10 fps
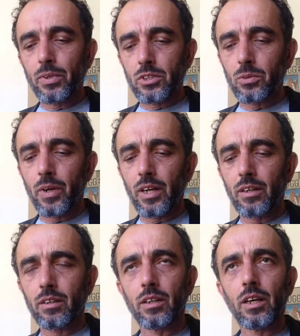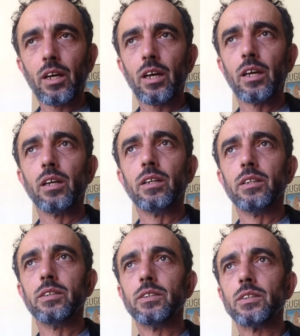between
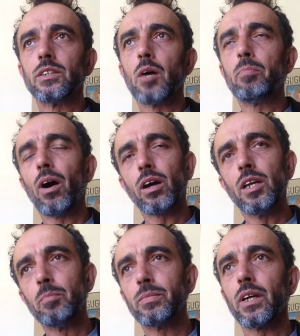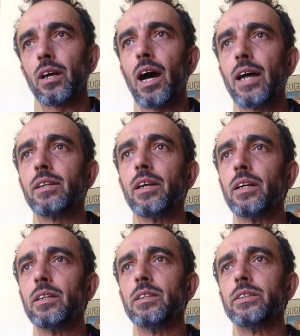his apocalyptic
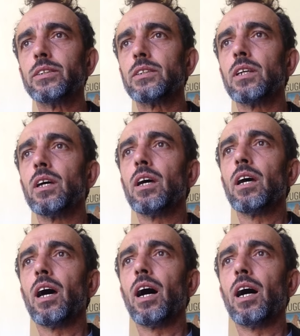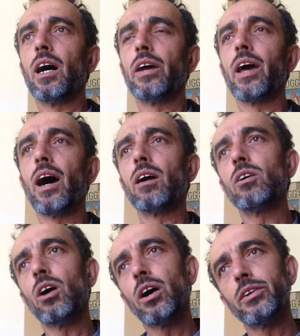ideas and how
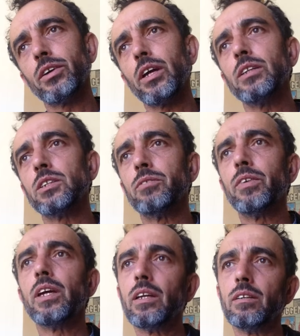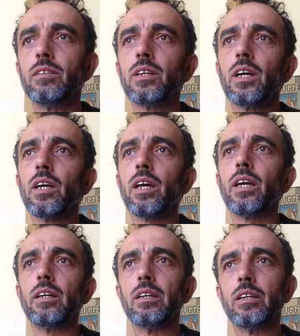God intervened
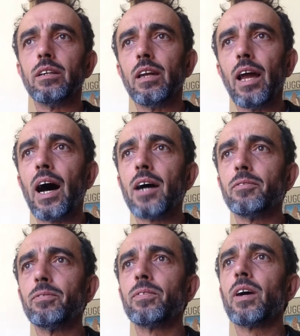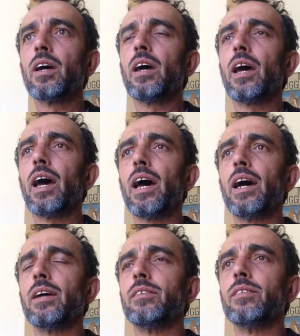in life,
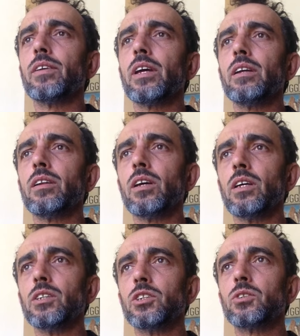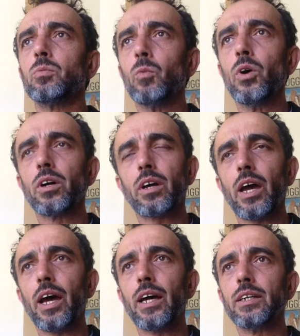and in his work
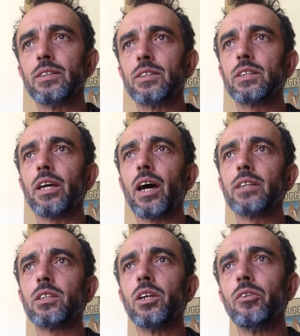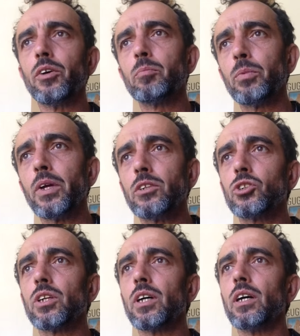as an itinerant
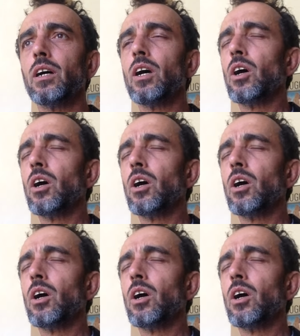preacher,